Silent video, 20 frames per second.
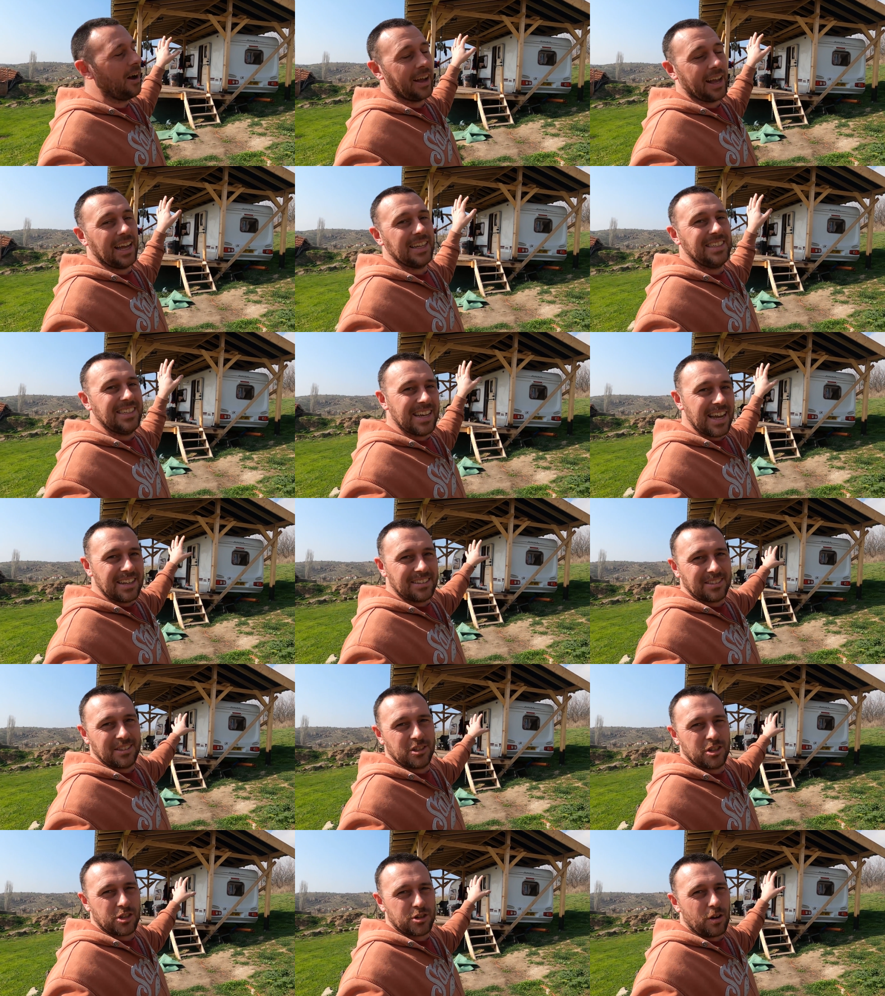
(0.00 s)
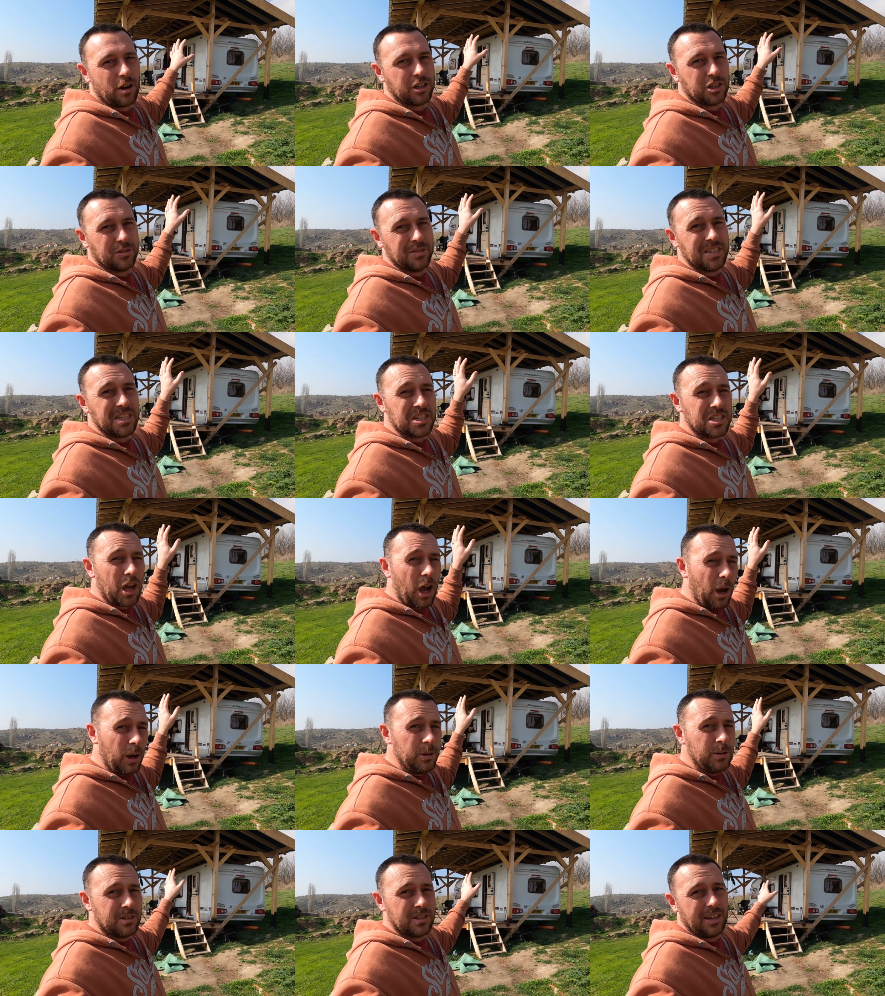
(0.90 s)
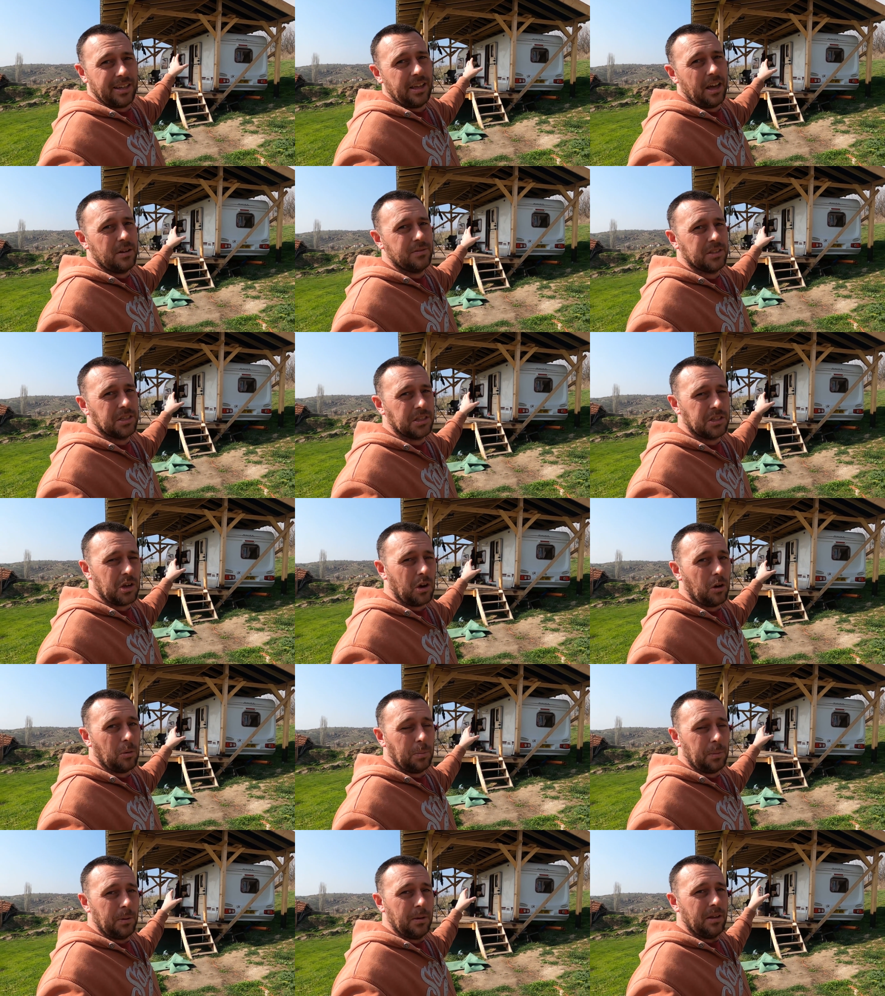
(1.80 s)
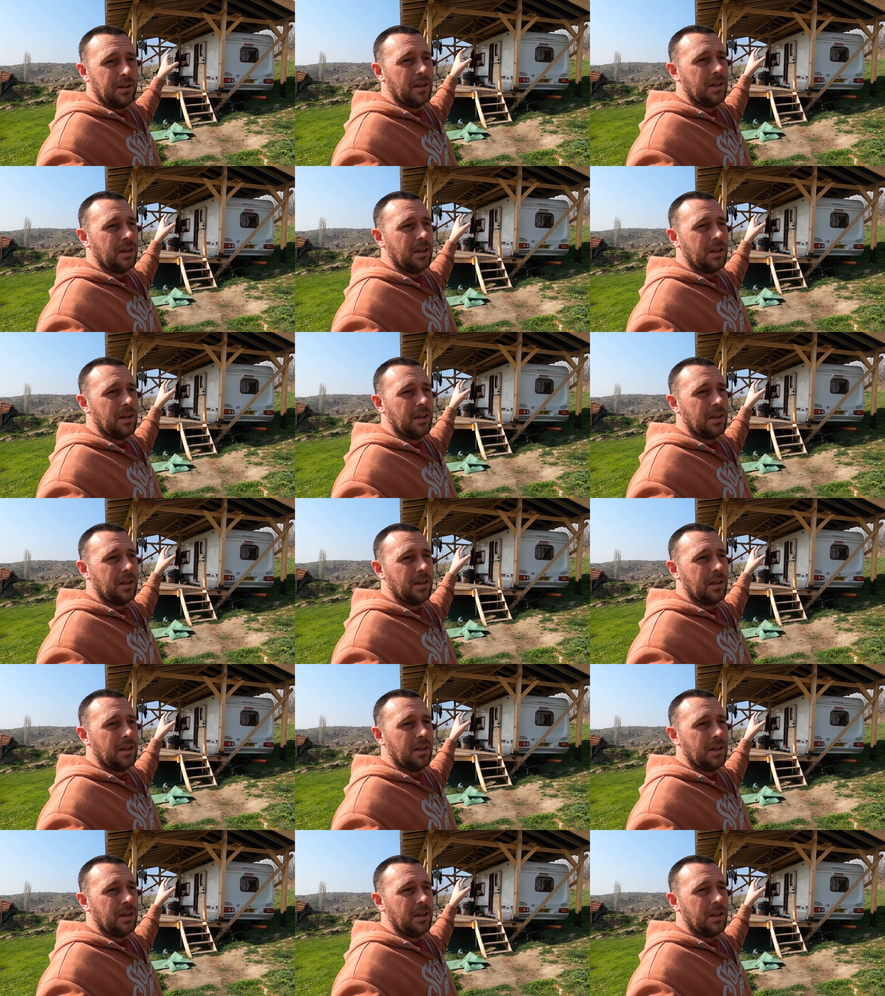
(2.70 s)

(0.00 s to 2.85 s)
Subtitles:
work, and yes, the structure is totally over the top